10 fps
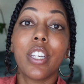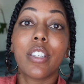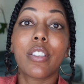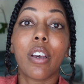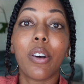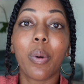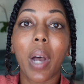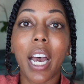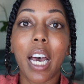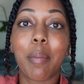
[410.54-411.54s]
So
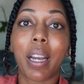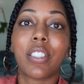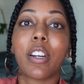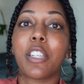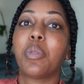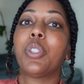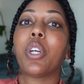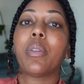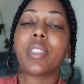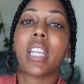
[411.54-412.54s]
I started
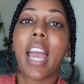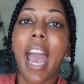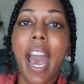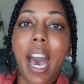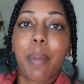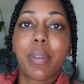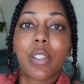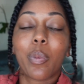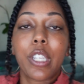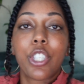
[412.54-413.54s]
switching over to
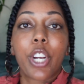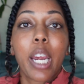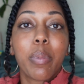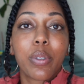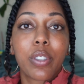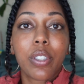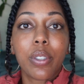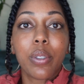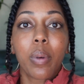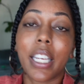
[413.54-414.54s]
apps, which you're able
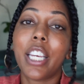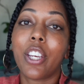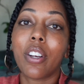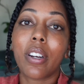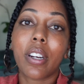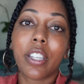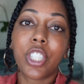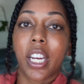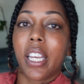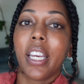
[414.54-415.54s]
to link your
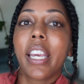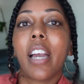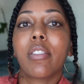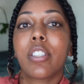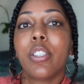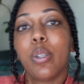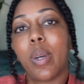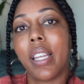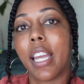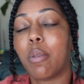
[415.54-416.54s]
checking account to,
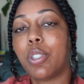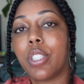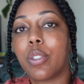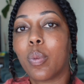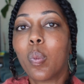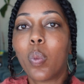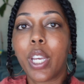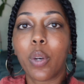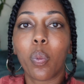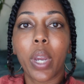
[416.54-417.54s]
and that
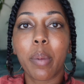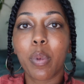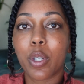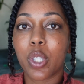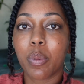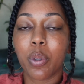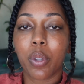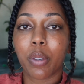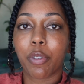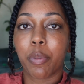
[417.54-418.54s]
went way more
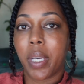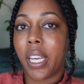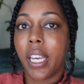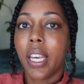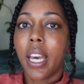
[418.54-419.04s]
smoother for me.